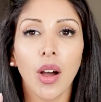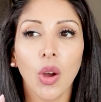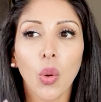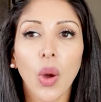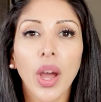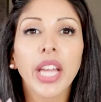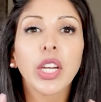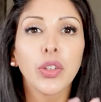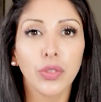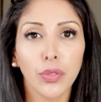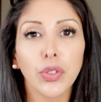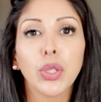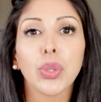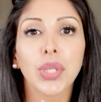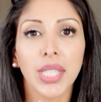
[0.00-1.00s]
are quite
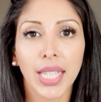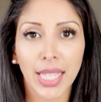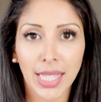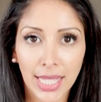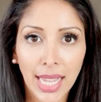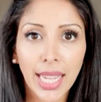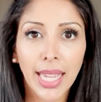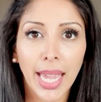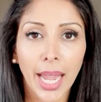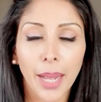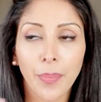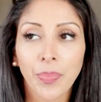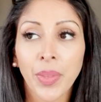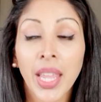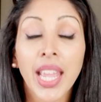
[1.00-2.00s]
confusing in
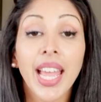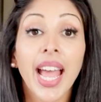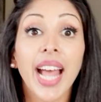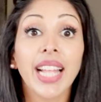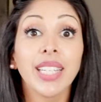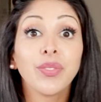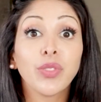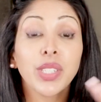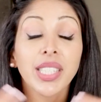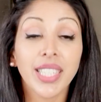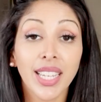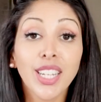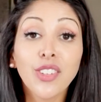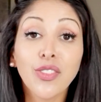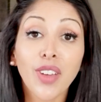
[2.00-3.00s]
skincare. And for
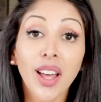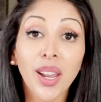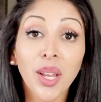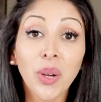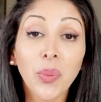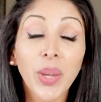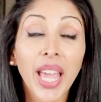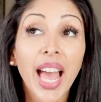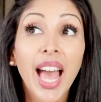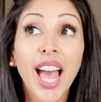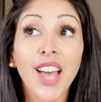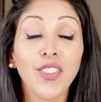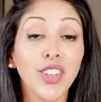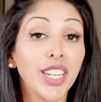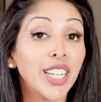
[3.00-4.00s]
skin of color, we
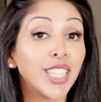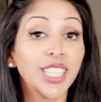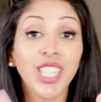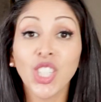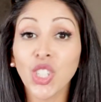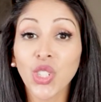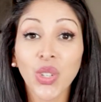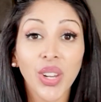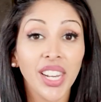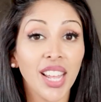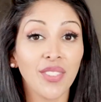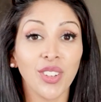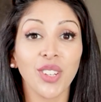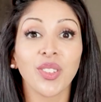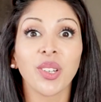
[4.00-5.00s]
have an additional
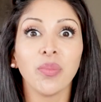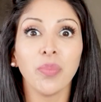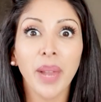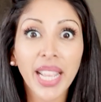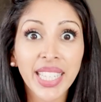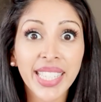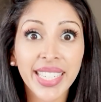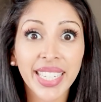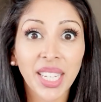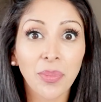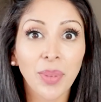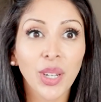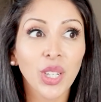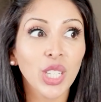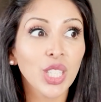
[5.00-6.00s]
level of
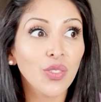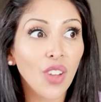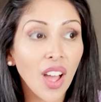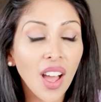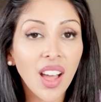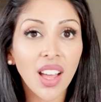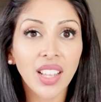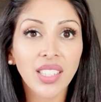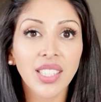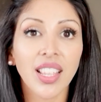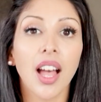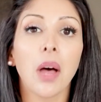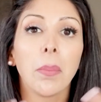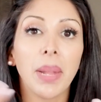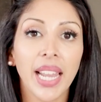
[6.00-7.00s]
complexity because for us,
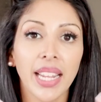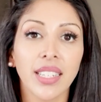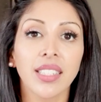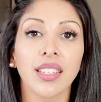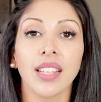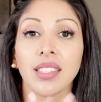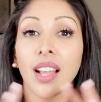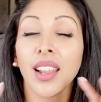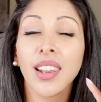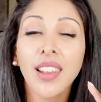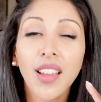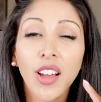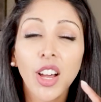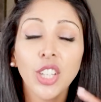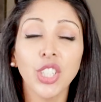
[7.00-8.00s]
our melanocytes are
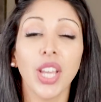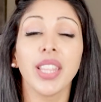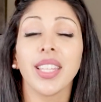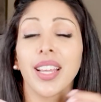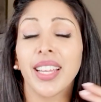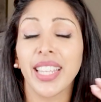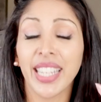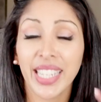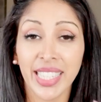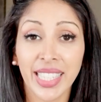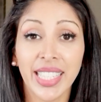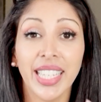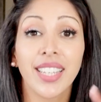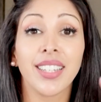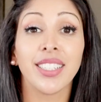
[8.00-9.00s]
large and they are
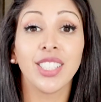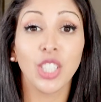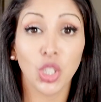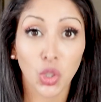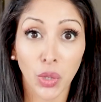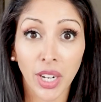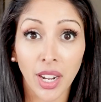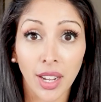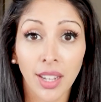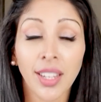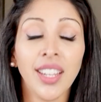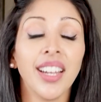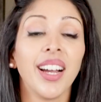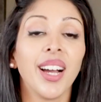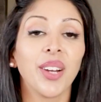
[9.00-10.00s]
easier to trigger.
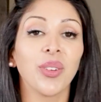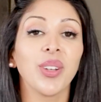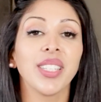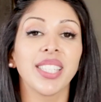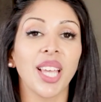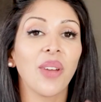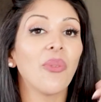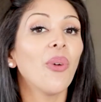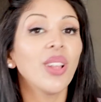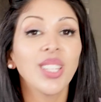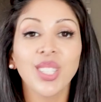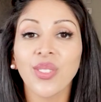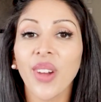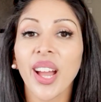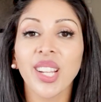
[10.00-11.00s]
I always say
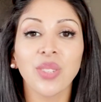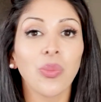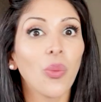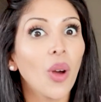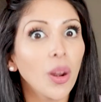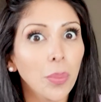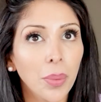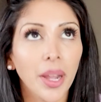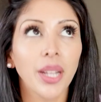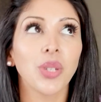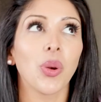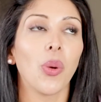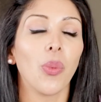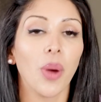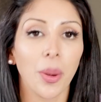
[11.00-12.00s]
one scratch, one
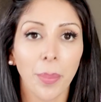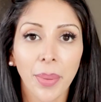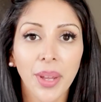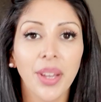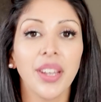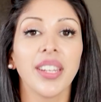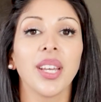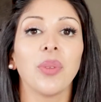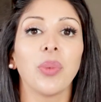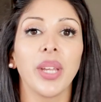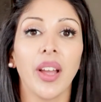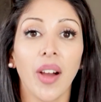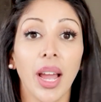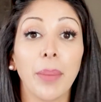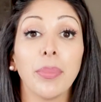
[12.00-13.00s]
bite or one burn and
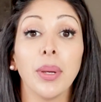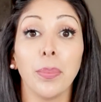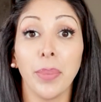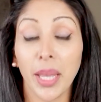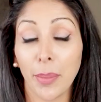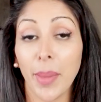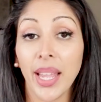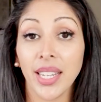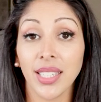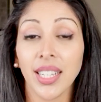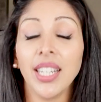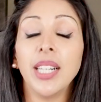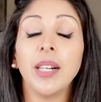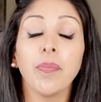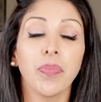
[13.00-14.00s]
we hyperpigment.
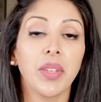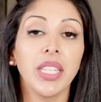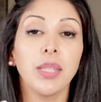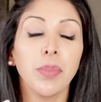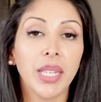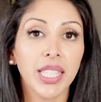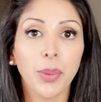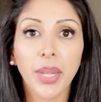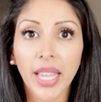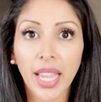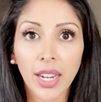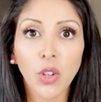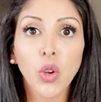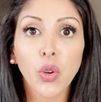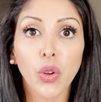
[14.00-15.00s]
This means that we
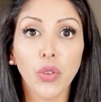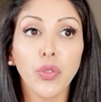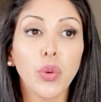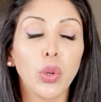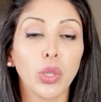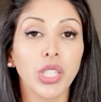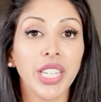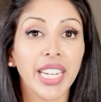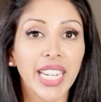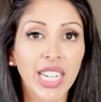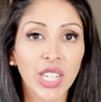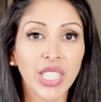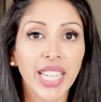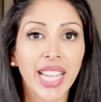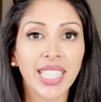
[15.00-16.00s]
cannot afford to
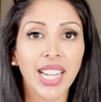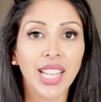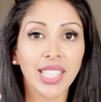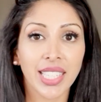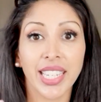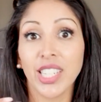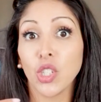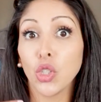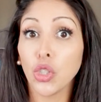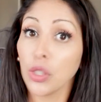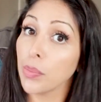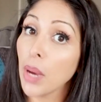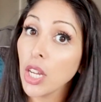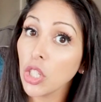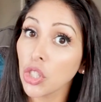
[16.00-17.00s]
irritate our skin
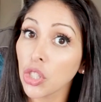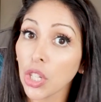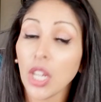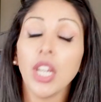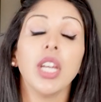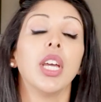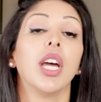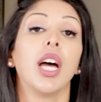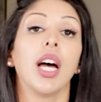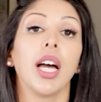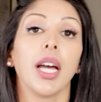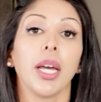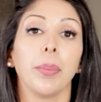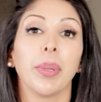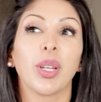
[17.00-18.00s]
too much
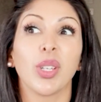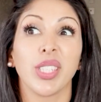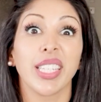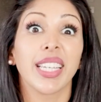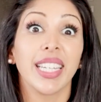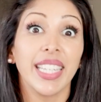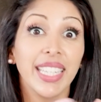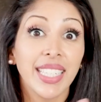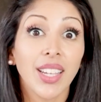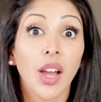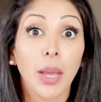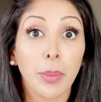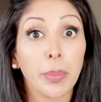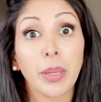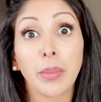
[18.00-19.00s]
uh, because it can lead to
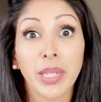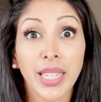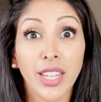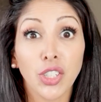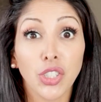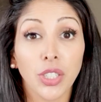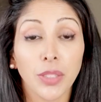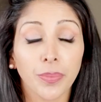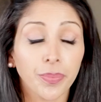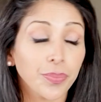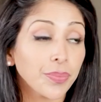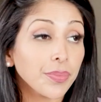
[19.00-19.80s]
hyperpigmentation.